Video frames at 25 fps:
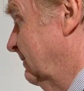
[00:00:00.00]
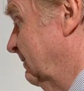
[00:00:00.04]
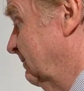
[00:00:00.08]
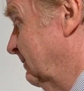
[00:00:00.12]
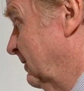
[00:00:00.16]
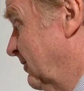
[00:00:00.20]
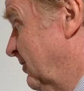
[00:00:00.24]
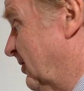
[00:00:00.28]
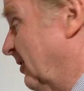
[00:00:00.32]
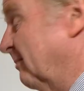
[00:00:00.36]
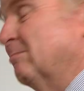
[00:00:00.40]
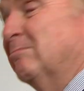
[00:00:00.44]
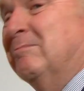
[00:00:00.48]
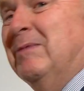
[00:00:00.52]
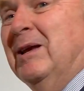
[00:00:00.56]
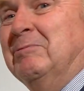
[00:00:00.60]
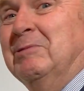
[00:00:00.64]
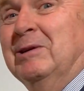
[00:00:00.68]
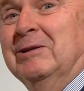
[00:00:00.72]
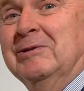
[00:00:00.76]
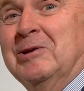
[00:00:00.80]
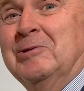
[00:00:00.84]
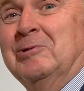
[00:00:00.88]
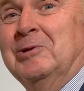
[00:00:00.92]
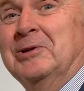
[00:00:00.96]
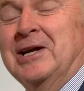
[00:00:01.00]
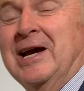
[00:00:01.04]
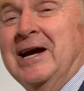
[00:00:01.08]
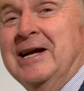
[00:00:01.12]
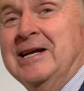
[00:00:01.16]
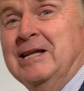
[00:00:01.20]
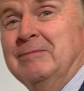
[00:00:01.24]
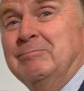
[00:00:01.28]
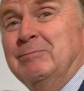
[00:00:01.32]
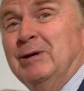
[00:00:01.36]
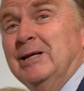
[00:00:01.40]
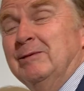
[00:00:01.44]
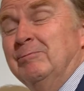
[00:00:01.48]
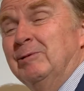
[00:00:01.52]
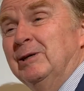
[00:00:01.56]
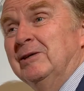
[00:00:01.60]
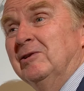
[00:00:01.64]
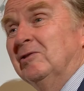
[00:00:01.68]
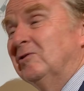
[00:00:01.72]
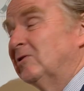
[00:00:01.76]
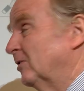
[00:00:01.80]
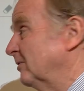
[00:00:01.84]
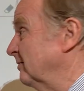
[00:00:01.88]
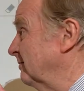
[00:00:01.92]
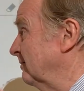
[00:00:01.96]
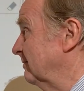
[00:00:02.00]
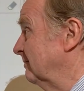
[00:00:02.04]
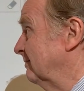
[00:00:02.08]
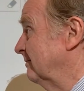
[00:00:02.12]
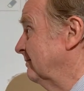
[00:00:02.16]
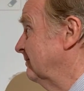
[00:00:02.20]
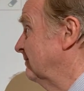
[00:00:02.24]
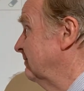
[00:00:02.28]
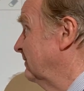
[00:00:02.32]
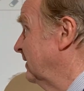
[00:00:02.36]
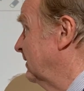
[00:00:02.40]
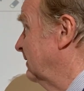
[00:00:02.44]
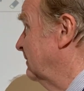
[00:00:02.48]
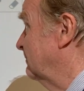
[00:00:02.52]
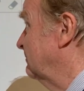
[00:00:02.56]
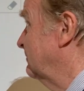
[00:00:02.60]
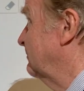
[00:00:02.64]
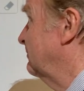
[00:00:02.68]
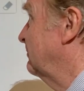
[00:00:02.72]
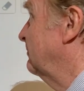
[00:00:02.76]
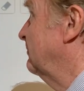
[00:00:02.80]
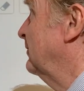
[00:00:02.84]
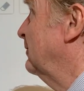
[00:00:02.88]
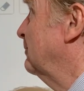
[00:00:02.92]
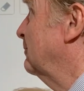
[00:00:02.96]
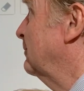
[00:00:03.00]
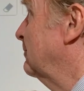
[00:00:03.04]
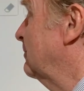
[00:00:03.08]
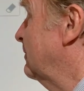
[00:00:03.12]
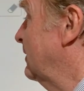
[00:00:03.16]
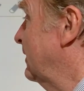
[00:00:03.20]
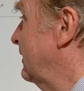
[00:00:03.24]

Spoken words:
except maybe little tiny babies and a few